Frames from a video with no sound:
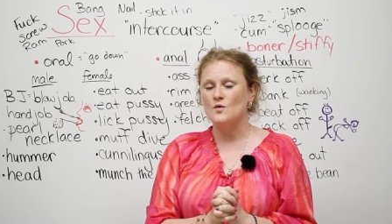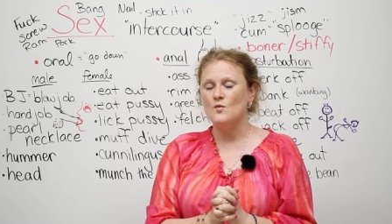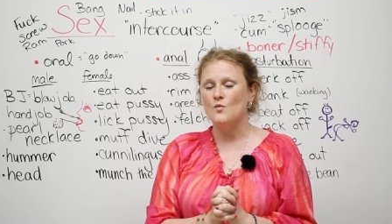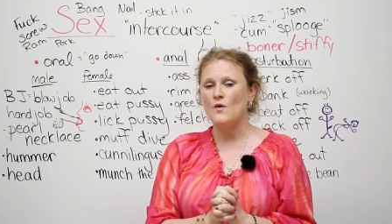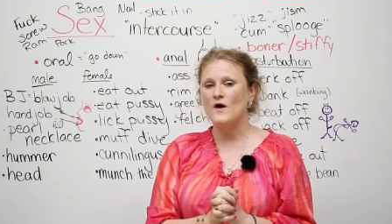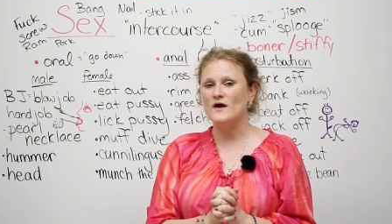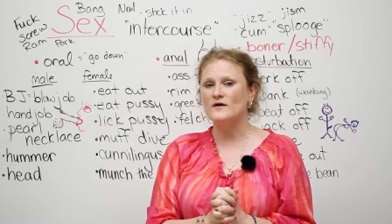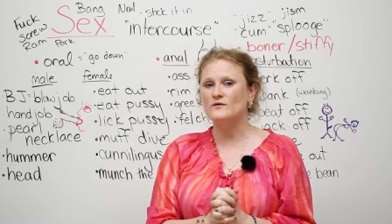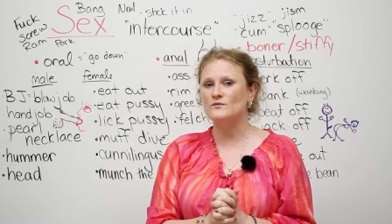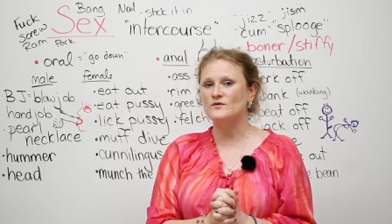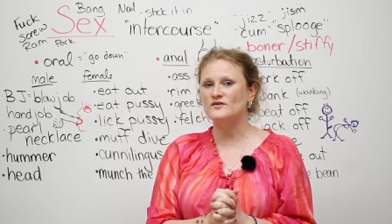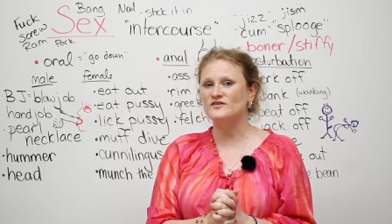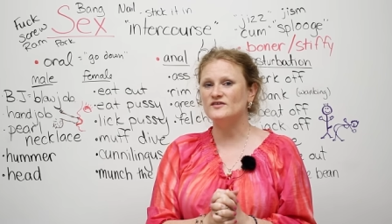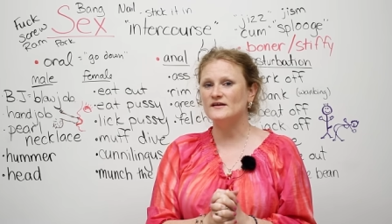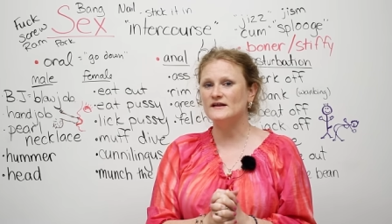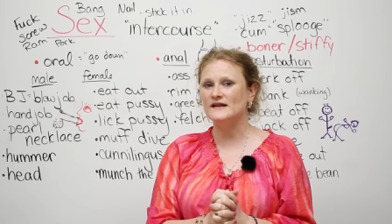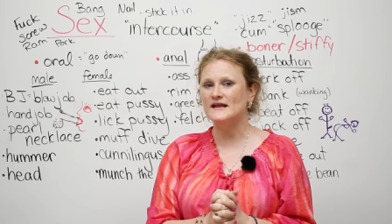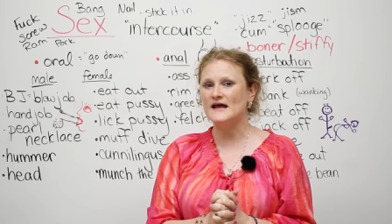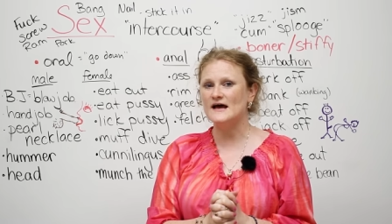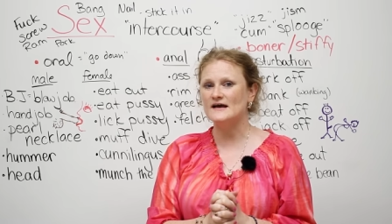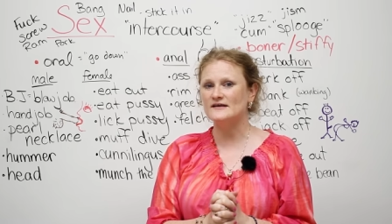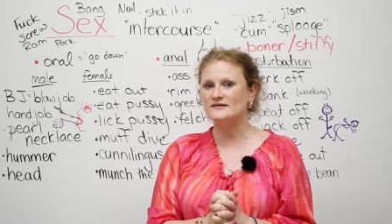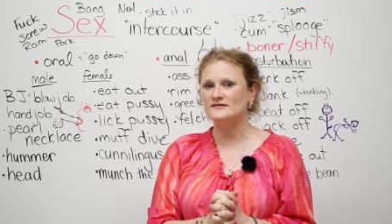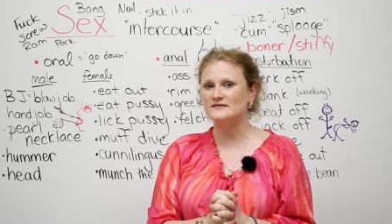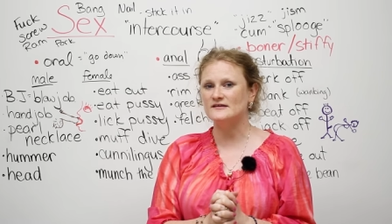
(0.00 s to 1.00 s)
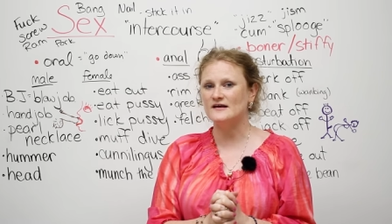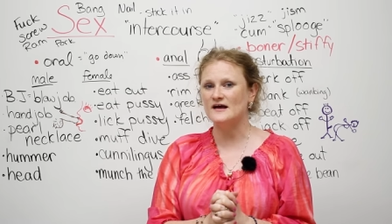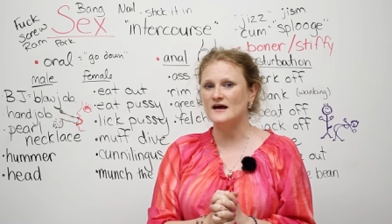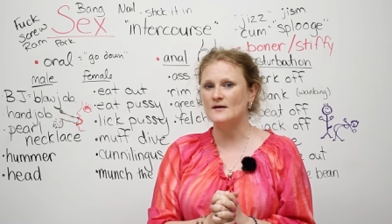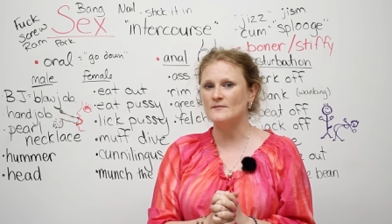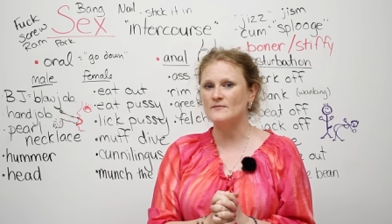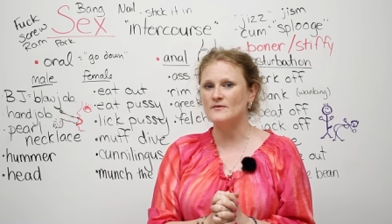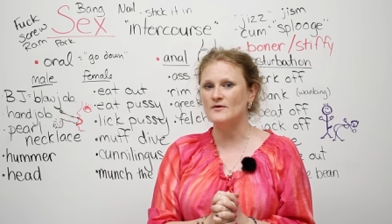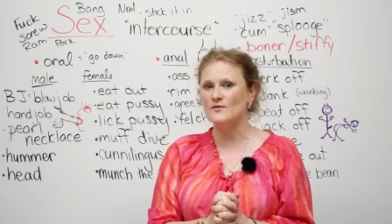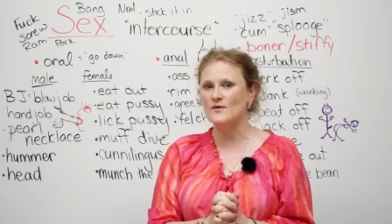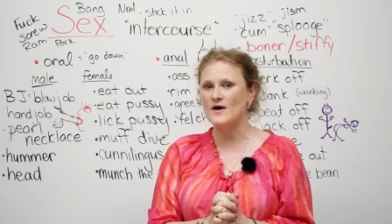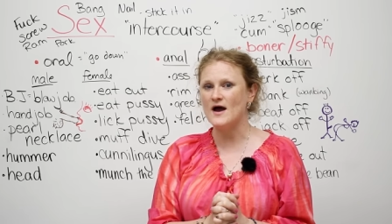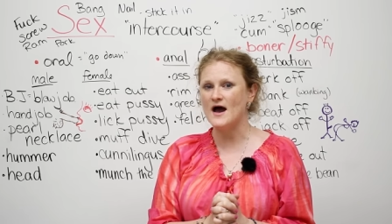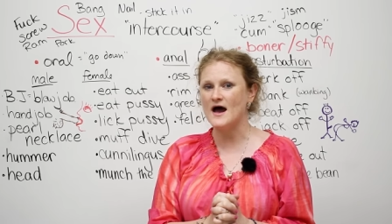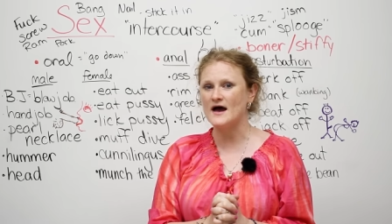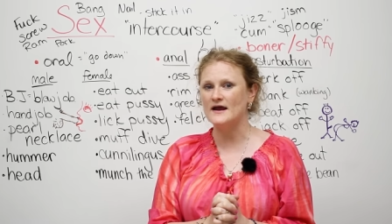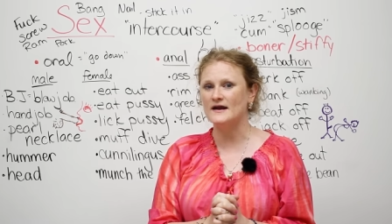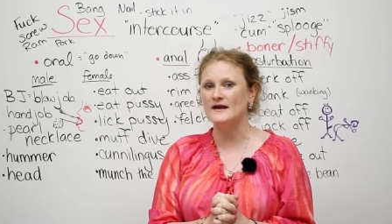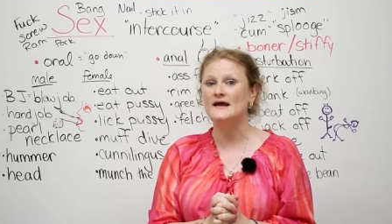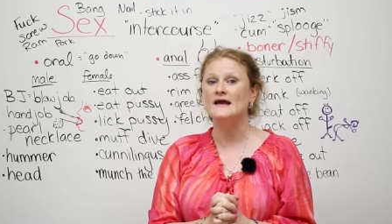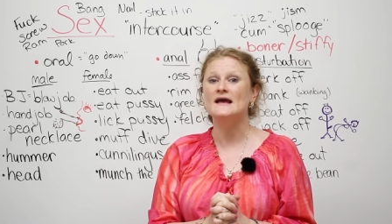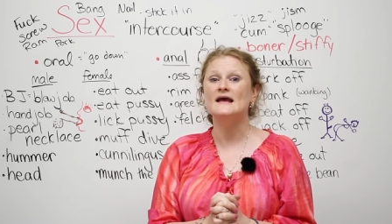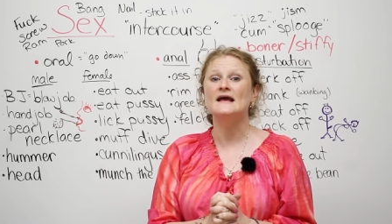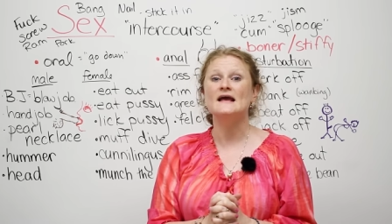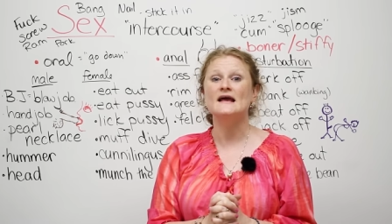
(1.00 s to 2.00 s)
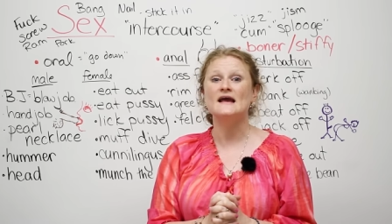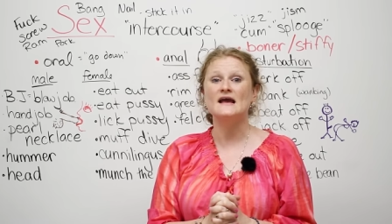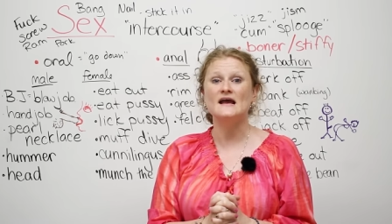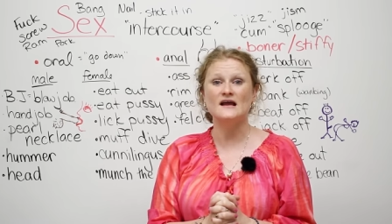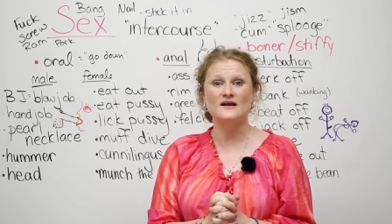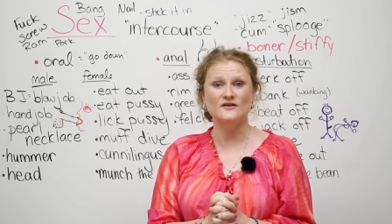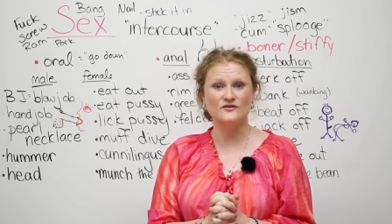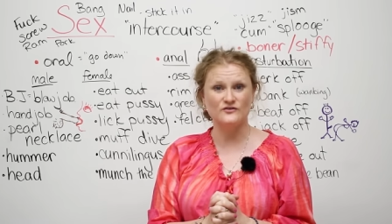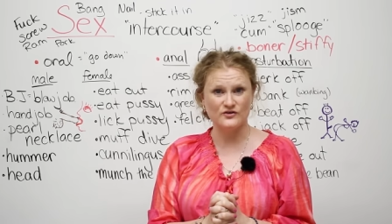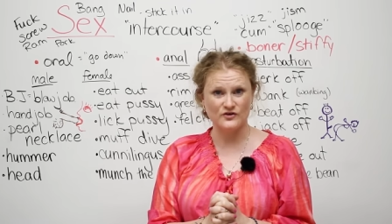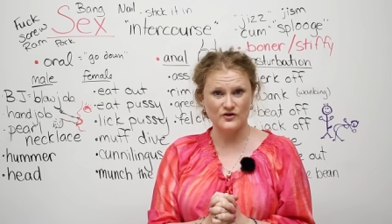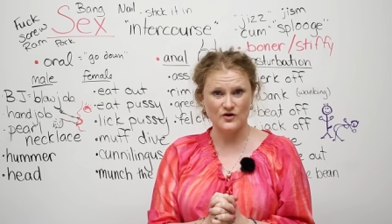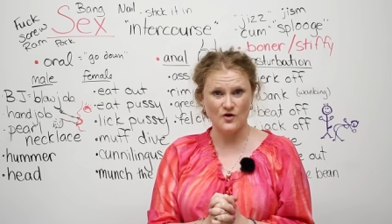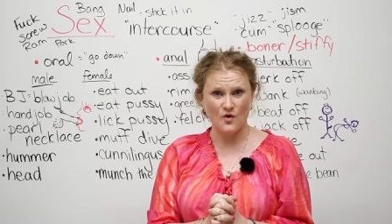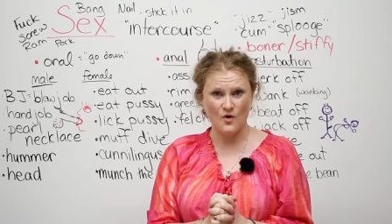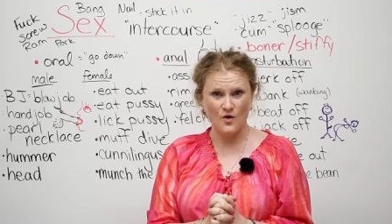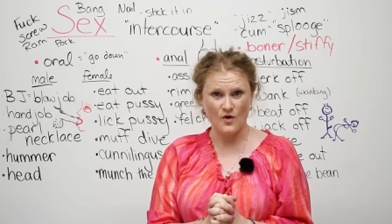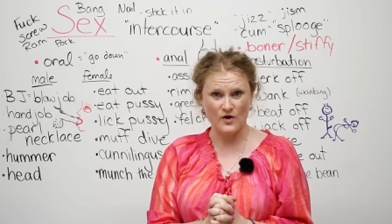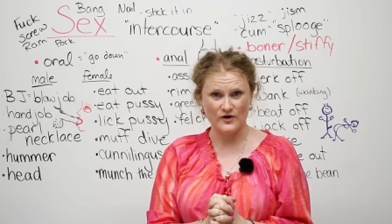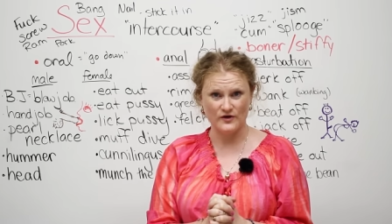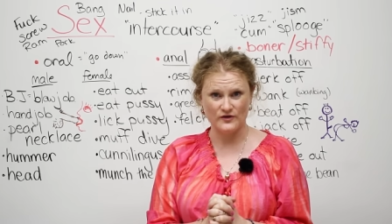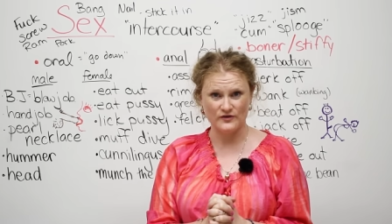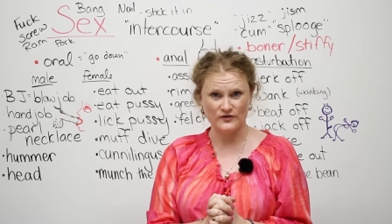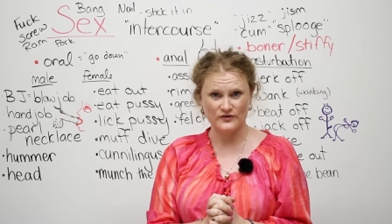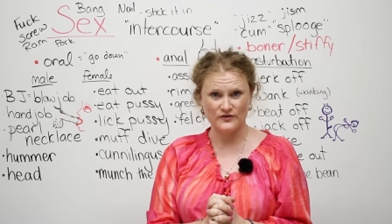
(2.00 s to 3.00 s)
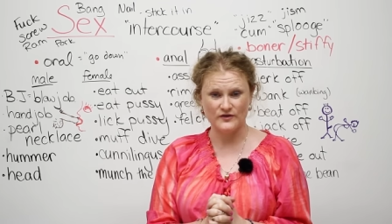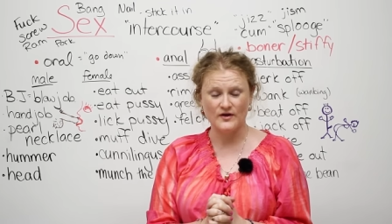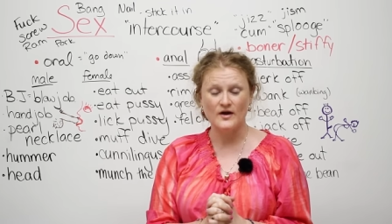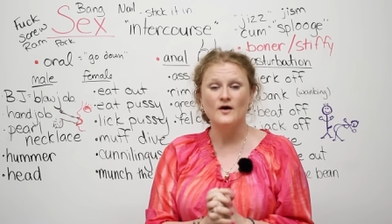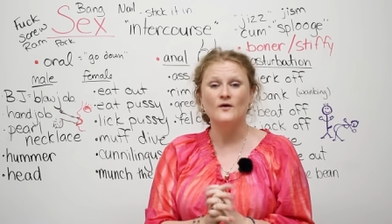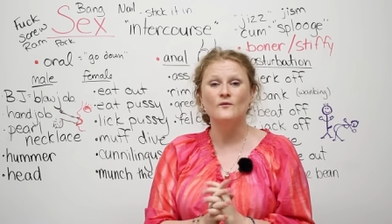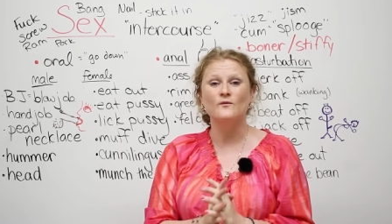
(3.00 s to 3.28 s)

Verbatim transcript: when was the last time you had intercourse.